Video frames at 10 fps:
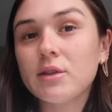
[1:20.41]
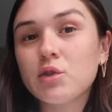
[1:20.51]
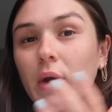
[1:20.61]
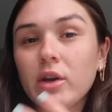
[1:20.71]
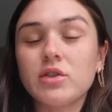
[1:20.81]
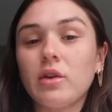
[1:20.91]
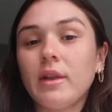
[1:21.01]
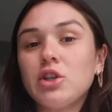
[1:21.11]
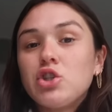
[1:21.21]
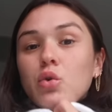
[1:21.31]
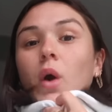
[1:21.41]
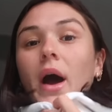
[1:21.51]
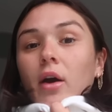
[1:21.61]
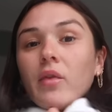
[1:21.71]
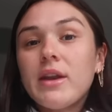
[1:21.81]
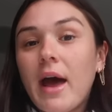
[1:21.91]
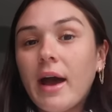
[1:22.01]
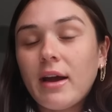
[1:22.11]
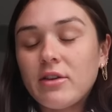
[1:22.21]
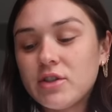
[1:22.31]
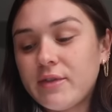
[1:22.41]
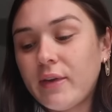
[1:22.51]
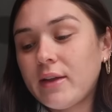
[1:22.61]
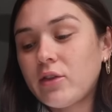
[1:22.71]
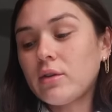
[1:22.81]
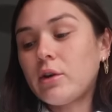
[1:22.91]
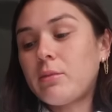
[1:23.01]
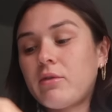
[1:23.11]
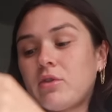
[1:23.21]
sweaters are like too high on the neck. I just feel like they're a little bit